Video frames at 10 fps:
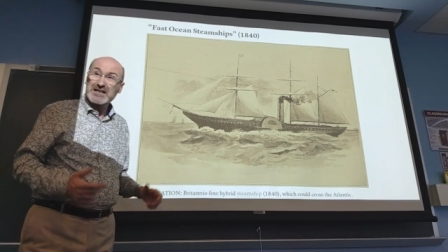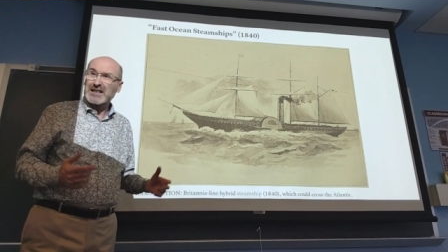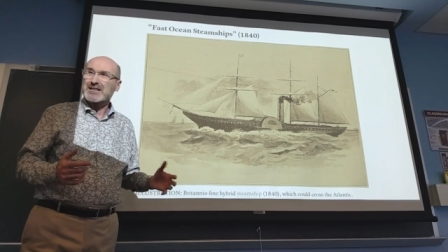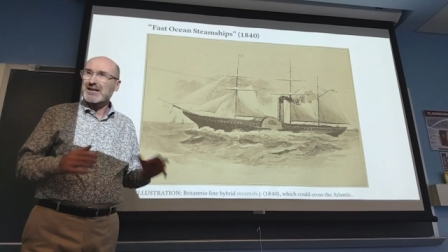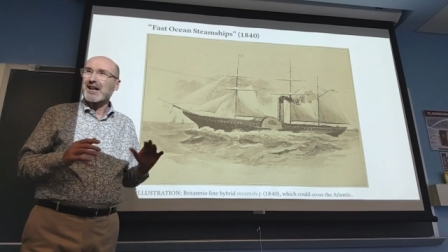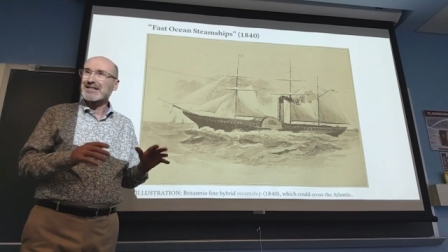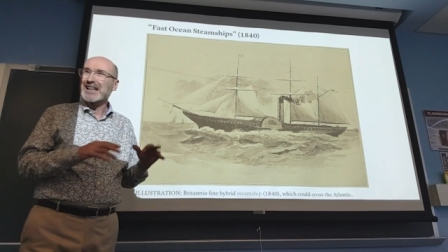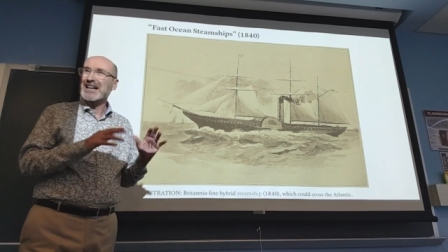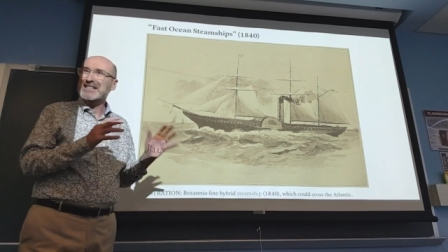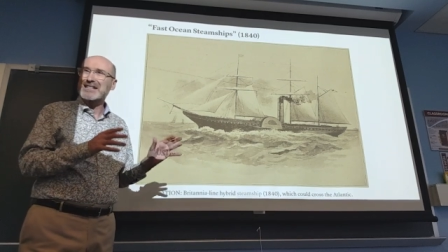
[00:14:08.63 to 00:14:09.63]
It's not
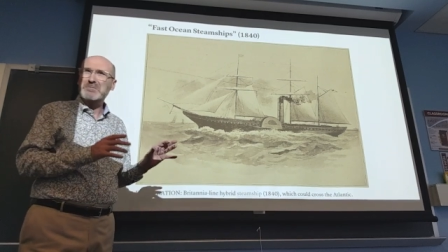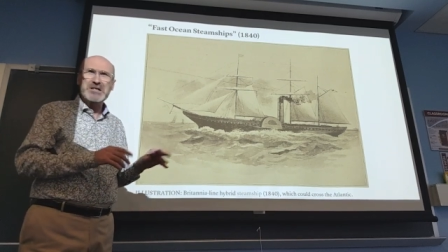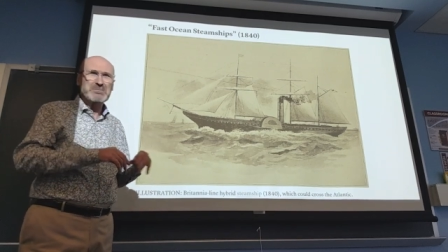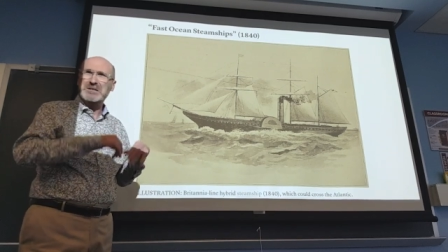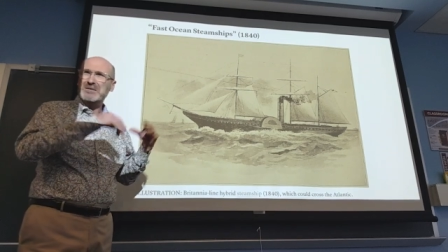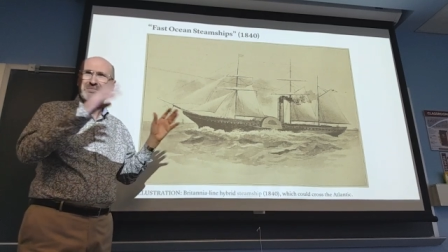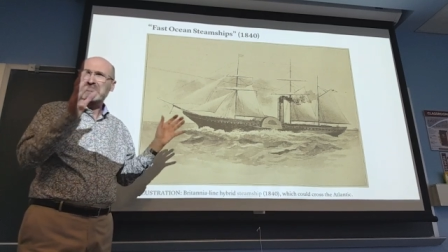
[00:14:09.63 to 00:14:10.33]
like steamships